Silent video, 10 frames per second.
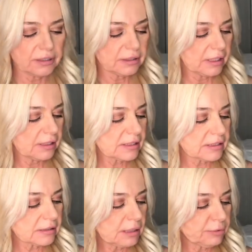and it
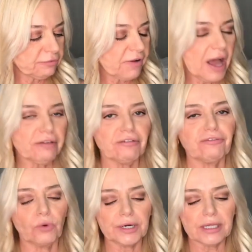is number
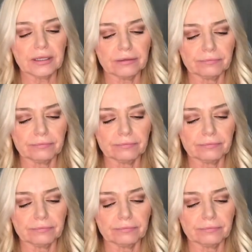540.